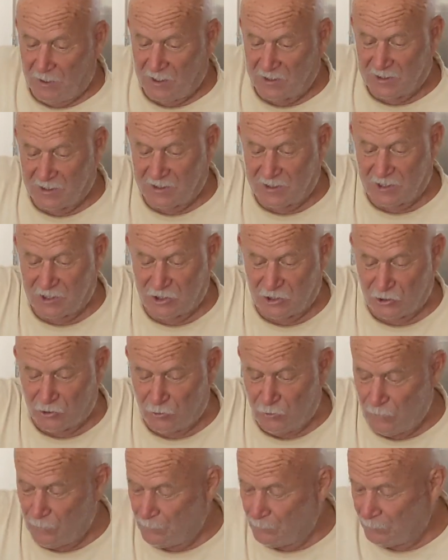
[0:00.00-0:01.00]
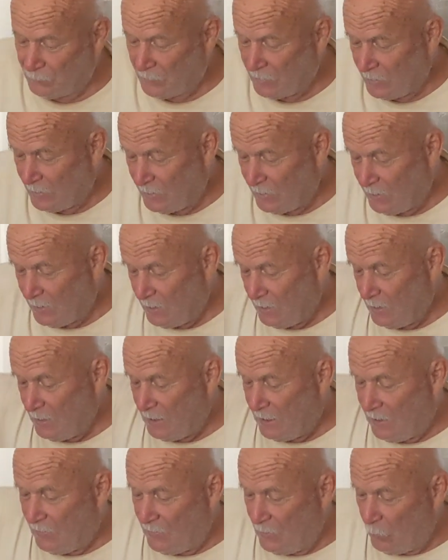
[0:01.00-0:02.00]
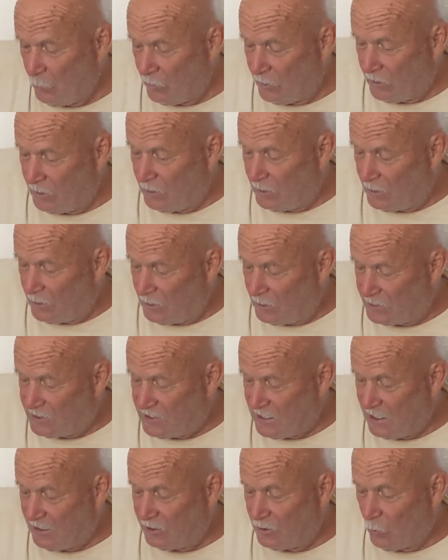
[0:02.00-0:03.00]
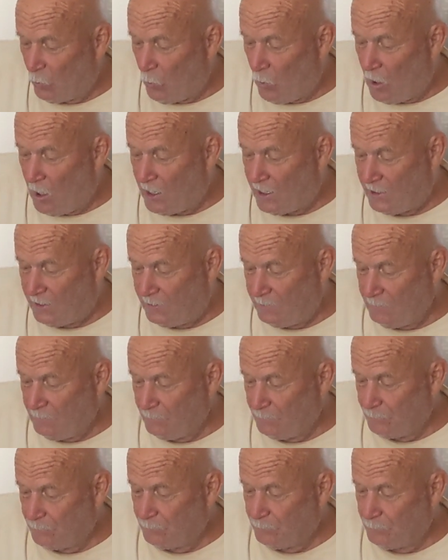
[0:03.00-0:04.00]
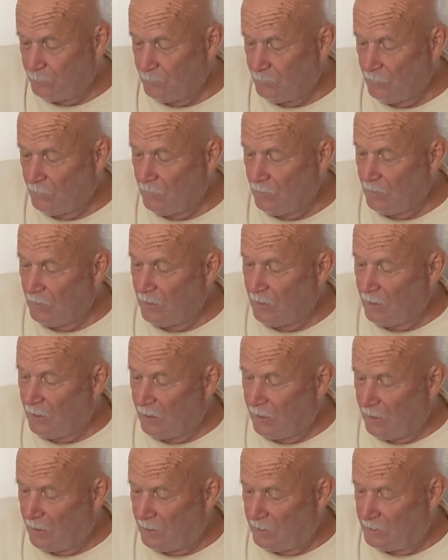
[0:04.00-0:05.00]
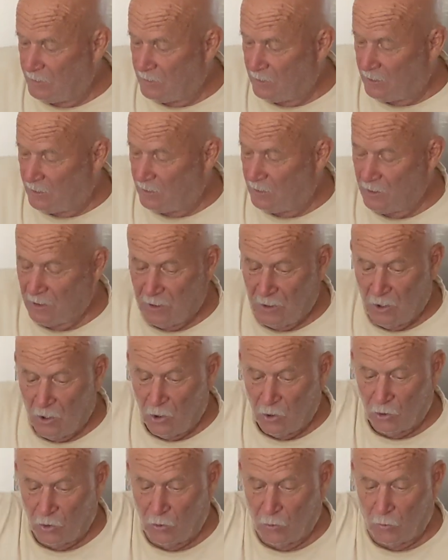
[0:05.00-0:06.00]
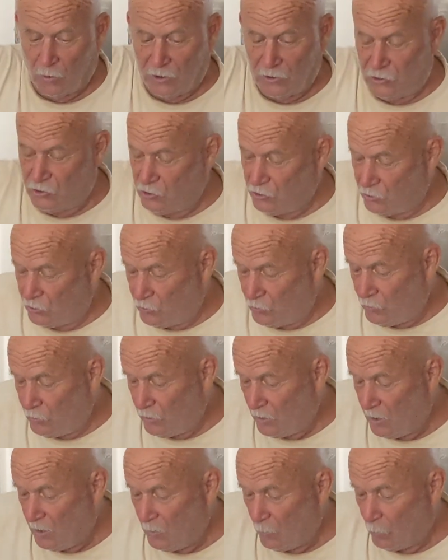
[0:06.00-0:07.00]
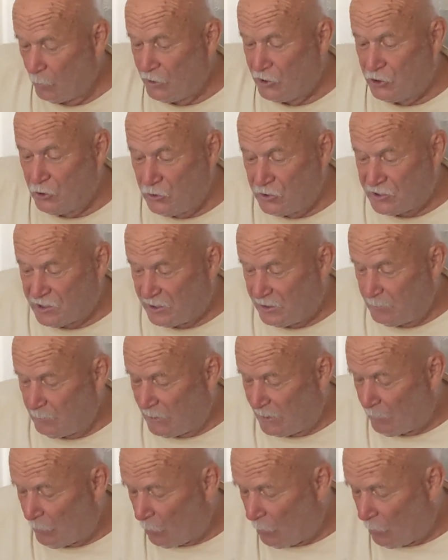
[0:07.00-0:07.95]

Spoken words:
because it's a stew. And then we're going to take the wine and going to reduce it by